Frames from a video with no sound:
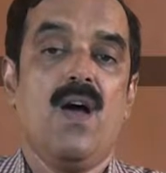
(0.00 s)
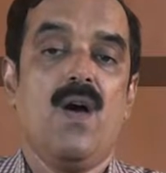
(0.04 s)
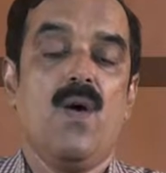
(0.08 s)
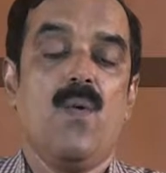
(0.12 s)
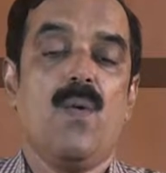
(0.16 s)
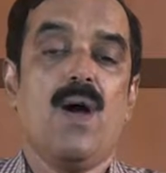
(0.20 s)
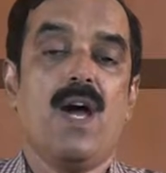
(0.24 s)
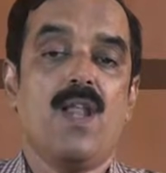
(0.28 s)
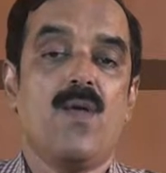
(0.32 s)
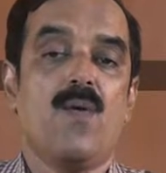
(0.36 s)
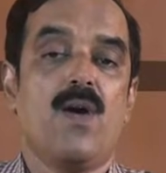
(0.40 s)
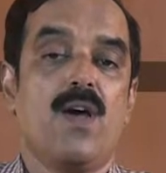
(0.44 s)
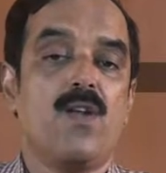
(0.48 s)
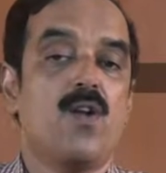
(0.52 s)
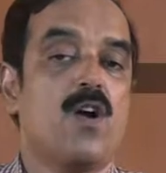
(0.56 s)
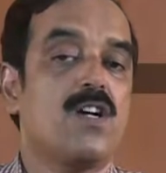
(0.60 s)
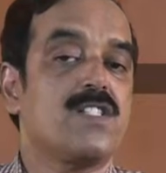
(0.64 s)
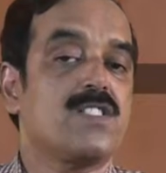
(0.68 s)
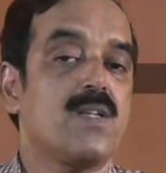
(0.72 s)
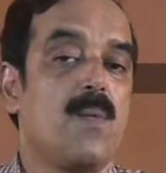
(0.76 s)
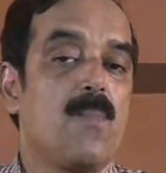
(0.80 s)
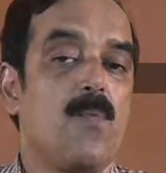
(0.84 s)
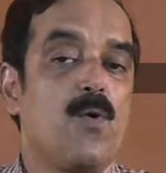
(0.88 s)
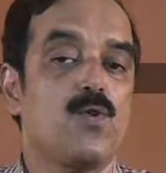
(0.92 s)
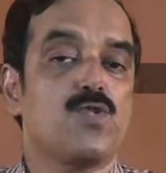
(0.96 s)
where you are not
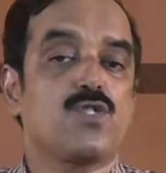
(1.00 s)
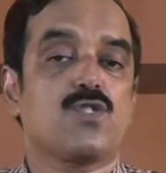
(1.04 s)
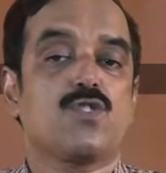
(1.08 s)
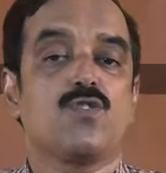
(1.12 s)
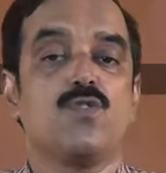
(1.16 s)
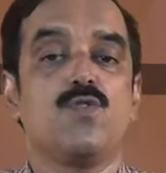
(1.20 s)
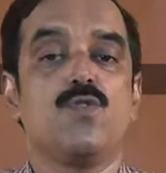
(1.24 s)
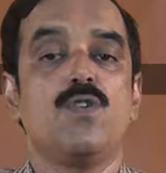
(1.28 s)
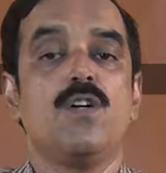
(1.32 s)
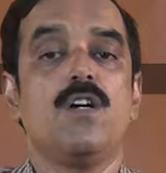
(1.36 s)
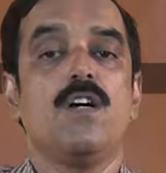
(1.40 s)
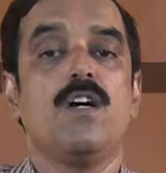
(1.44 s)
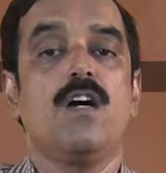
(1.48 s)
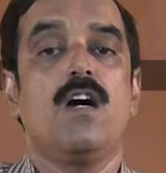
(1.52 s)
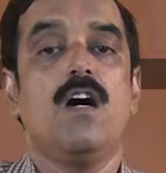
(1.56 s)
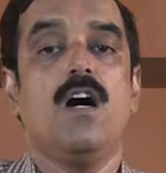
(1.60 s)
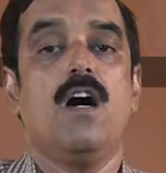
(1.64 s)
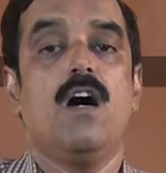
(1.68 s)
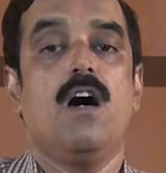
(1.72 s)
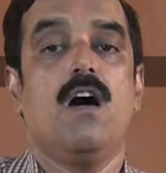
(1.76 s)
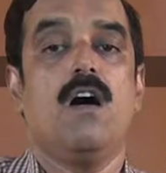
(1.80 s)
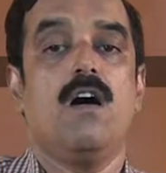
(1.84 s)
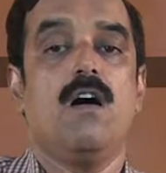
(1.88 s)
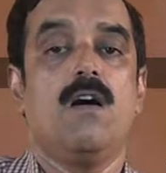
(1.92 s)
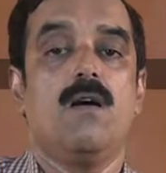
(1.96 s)
supposed to
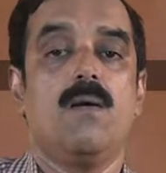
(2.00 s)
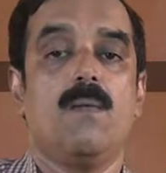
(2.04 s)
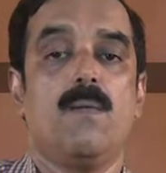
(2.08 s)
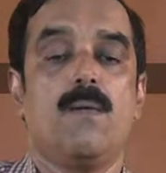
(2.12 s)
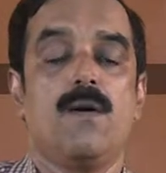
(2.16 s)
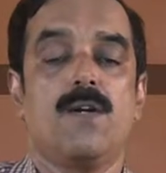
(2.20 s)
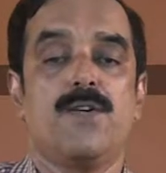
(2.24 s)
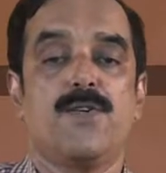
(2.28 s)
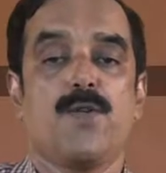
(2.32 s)
uh,